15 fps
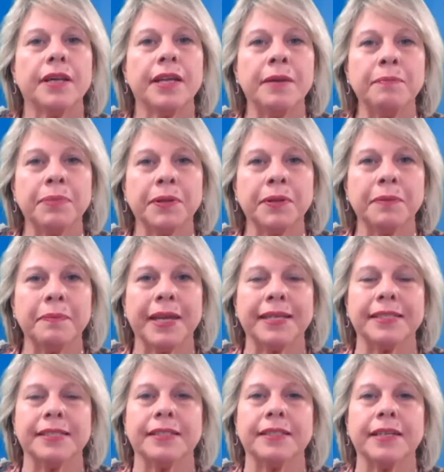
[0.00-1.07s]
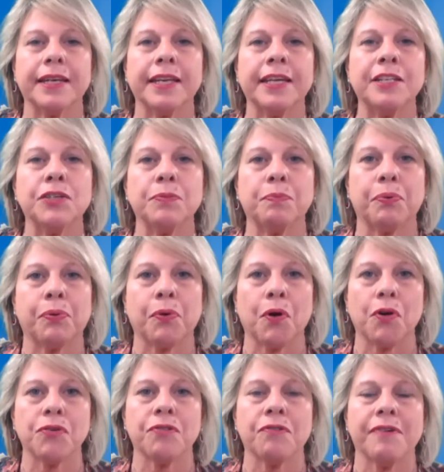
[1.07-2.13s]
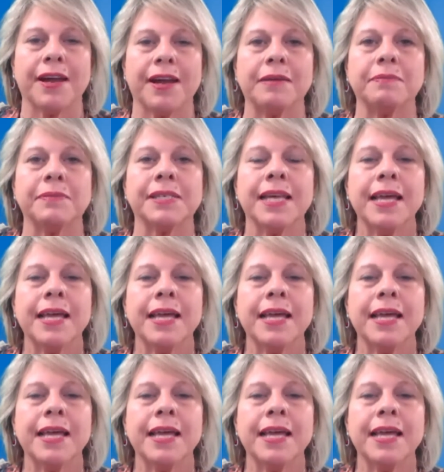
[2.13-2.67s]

implement it into programs,